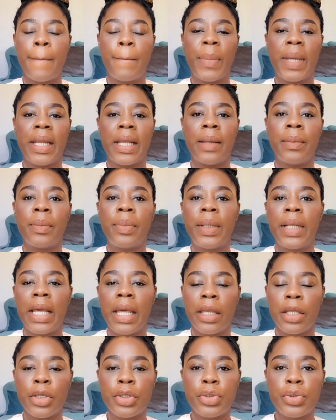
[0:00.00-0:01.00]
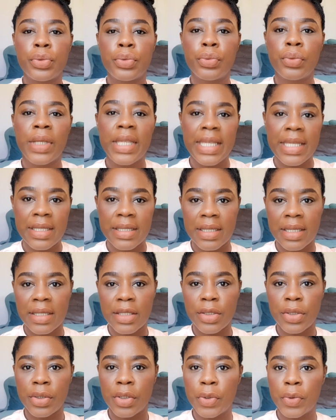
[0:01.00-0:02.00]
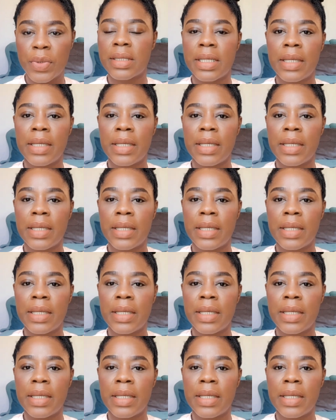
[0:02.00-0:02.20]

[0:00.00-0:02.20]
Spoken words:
but I'm planning to ease into those.